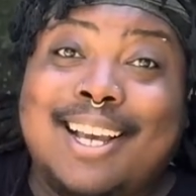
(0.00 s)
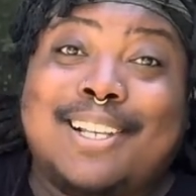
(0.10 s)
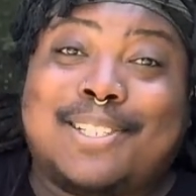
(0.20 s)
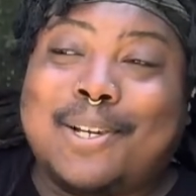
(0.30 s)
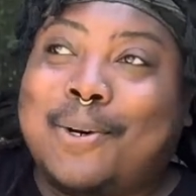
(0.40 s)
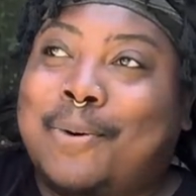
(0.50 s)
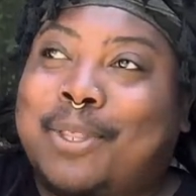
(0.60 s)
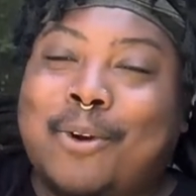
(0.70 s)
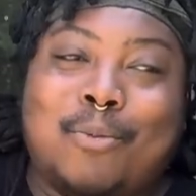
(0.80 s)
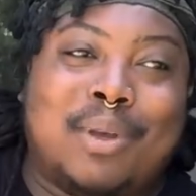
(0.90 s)
so
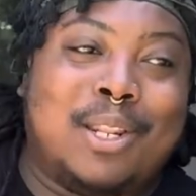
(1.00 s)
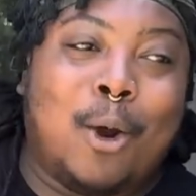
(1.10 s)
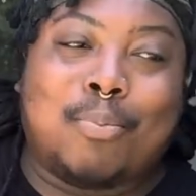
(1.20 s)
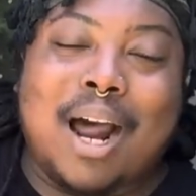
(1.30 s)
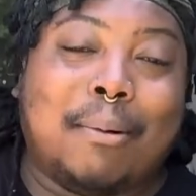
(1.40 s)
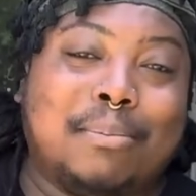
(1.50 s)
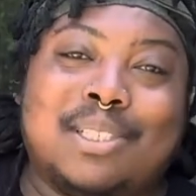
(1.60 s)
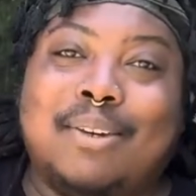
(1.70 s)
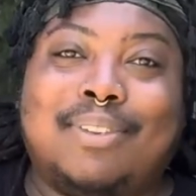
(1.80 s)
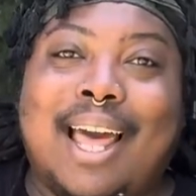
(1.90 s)
there would be no problems
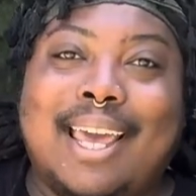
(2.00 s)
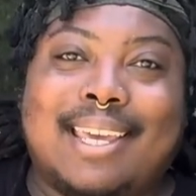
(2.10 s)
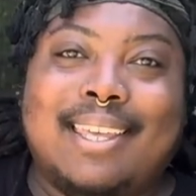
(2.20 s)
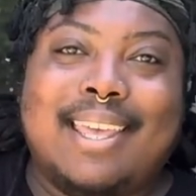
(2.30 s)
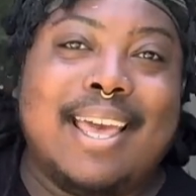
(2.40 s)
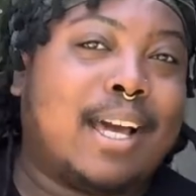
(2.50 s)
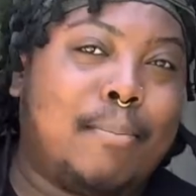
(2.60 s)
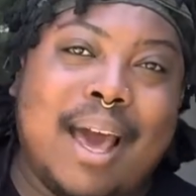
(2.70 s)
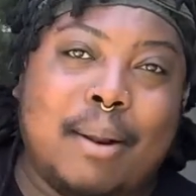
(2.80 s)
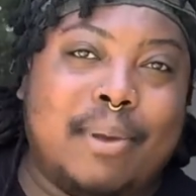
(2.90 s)
of like
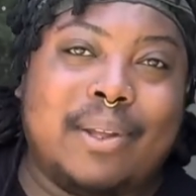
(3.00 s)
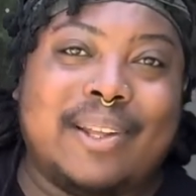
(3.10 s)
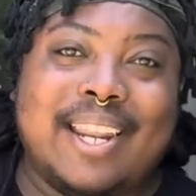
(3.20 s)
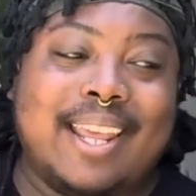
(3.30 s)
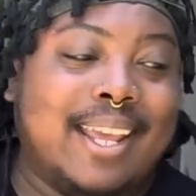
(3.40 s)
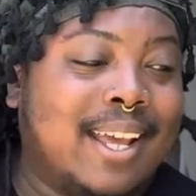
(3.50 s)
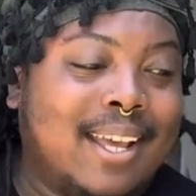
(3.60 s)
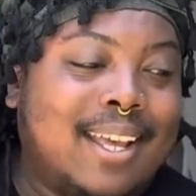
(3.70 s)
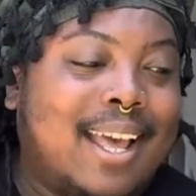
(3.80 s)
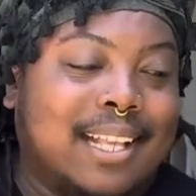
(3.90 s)
incompatibility
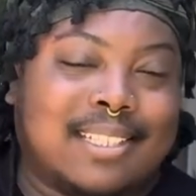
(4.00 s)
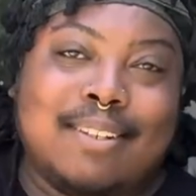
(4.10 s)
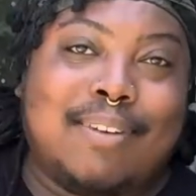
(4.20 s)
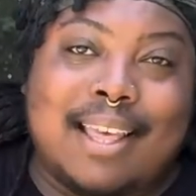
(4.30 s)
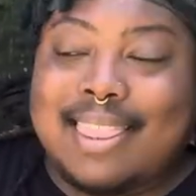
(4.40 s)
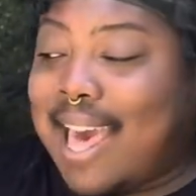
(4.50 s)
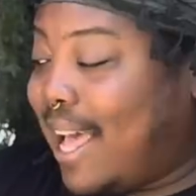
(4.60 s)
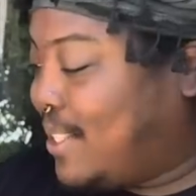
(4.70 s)
and stuff like that.